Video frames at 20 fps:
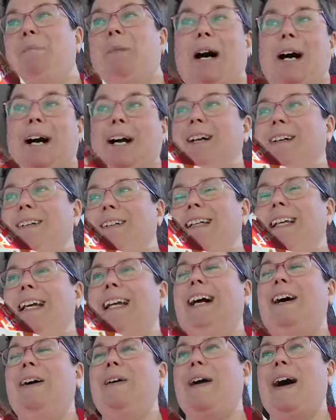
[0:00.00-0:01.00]
bar, you
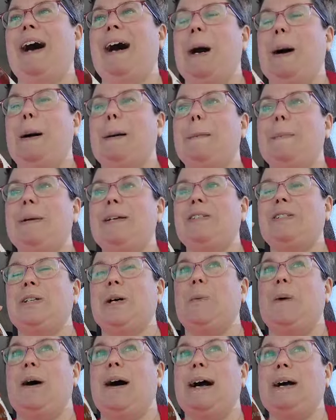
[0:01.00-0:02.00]
know. Um, so
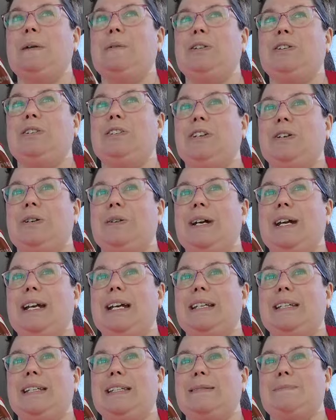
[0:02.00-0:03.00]
what I will do
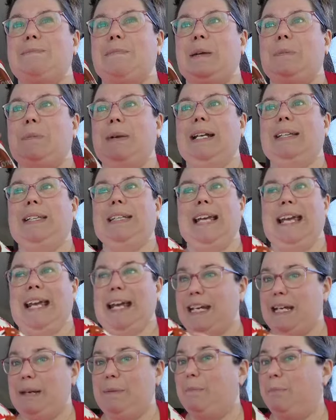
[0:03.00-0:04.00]
is maybe get the
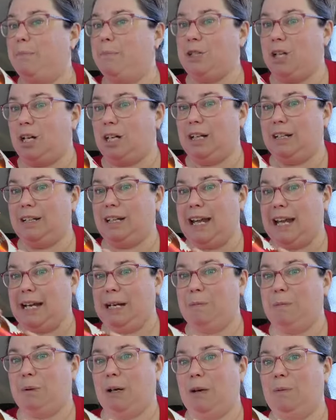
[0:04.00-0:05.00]
candy, chocolate
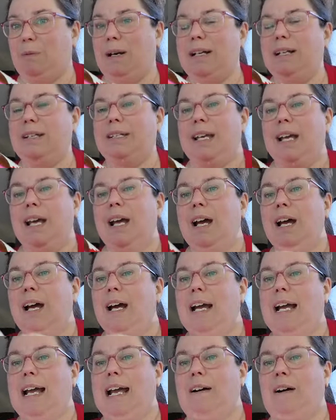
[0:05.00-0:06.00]
candy bar ones.
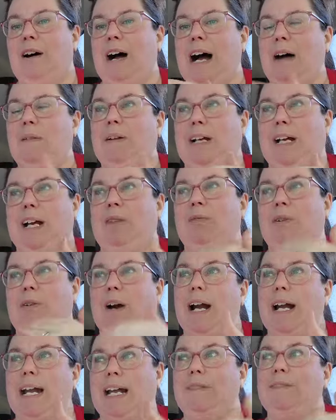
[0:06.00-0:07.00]
And I'll have like a
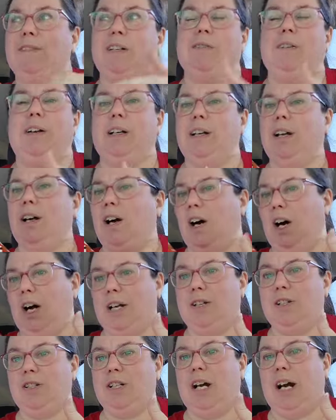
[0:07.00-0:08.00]
variety of different
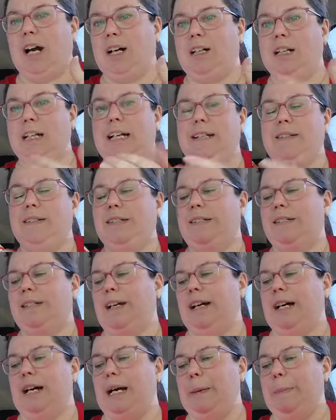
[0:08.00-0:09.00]
hot chocolates.
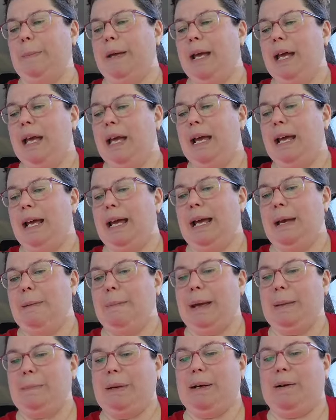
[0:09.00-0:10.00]
Um, and
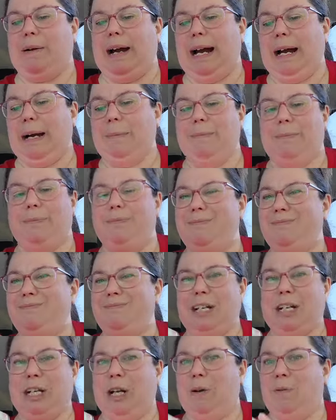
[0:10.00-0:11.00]
maybe grab
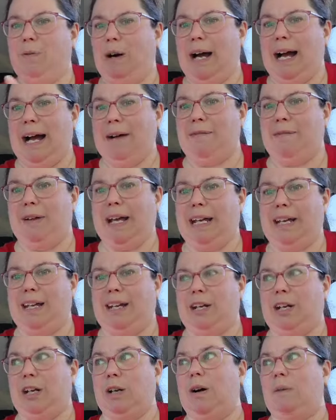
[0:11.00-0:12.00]
you know, we'll have like,
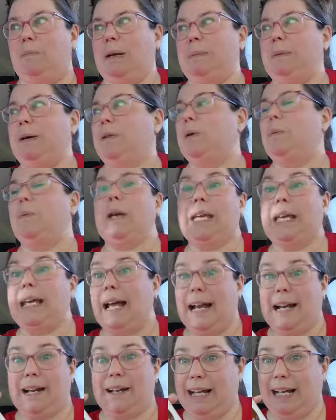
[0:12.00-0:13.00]
you know, maybe on the
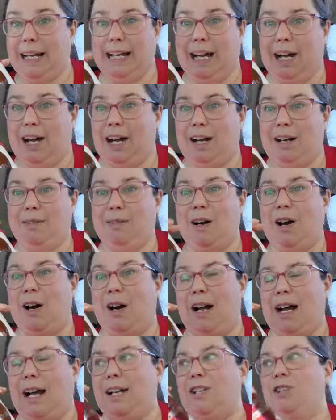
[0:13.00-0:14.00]
weekend, like uh,
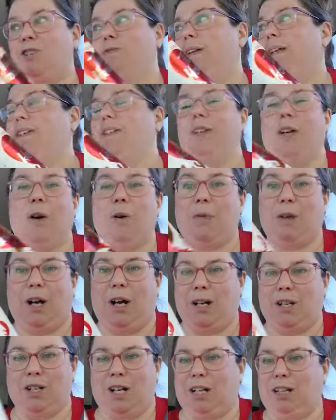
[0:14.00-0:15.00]
a treat to go with the
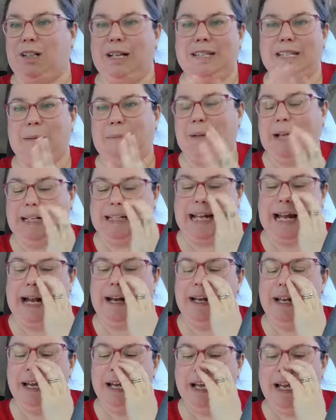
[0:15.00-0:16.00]
hot chocolate, something like that.
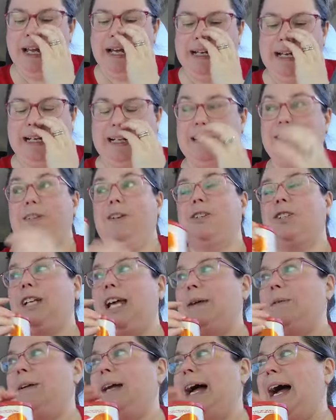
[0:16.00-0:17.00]
Yeah, because usually
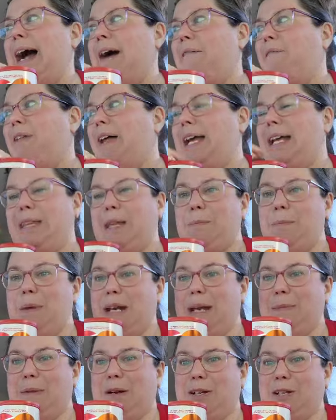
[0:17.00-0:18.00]
I would have like the
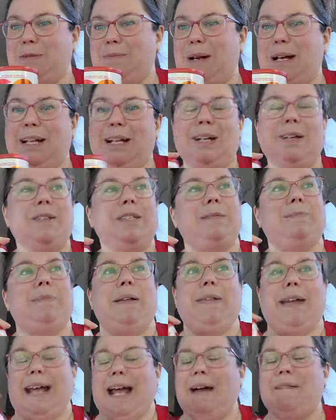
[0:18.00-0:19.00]
mini marshmallows,
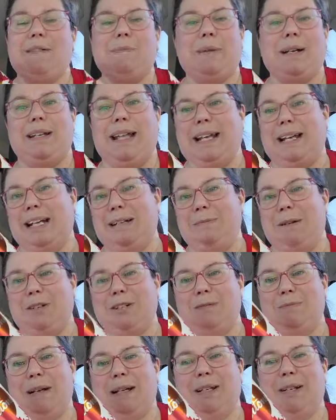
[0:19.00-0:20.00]
but they haven't been liking
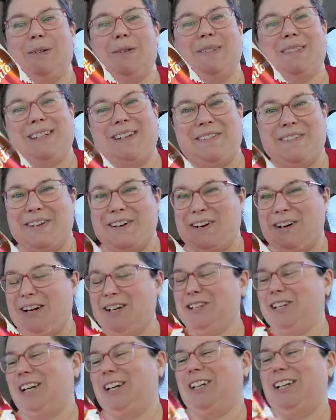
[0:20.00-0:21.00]
marshmallows in their
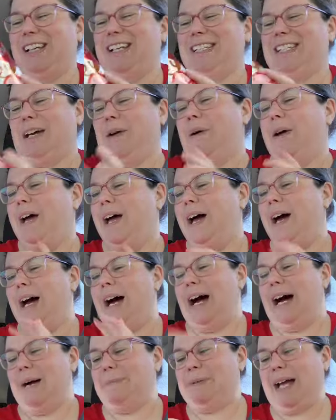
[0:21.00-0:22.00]
hot chocolate. So,
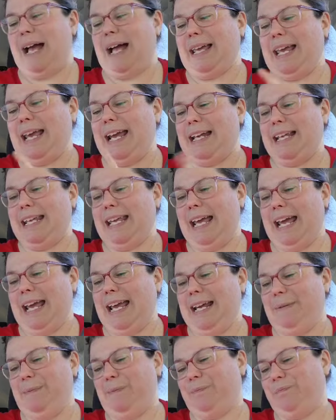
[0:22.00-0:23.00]
uh, but yeah, candy
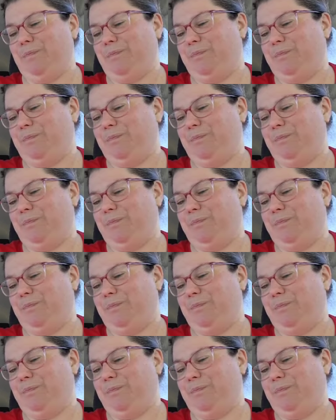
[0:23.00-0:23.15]
cane,